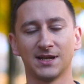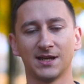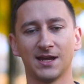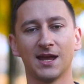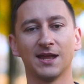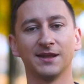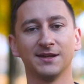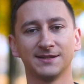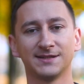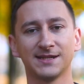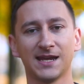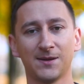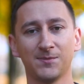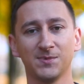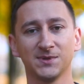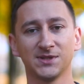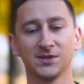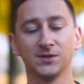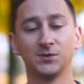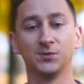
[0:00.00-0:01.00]
and this
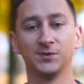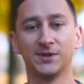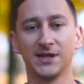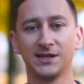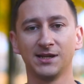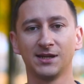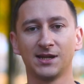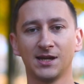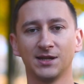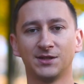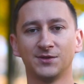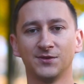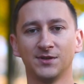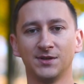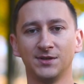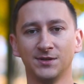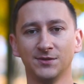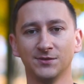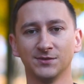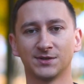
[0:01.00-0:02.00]
episode we dedicate to the
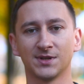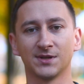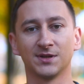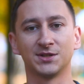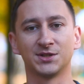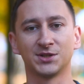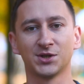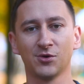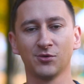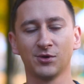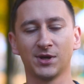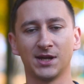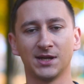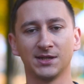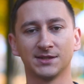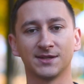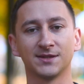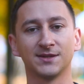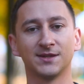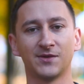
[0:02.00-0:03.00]
news that
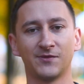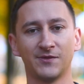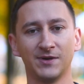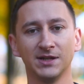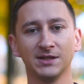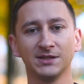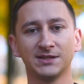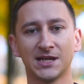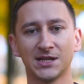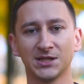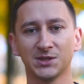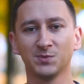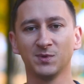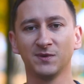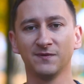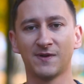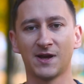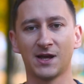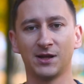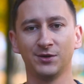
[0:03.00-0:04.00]
showcase the real tangible
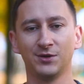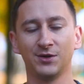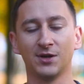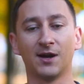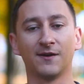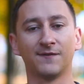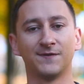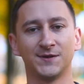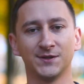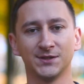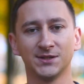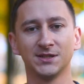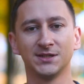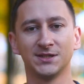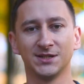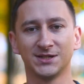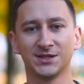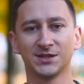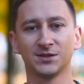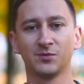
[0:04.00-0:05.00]
value of using
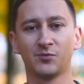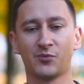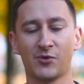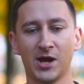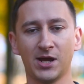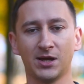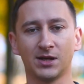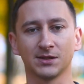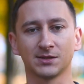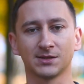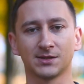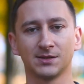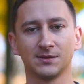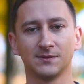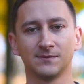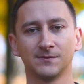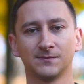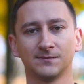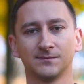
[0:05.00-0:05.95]
digital products.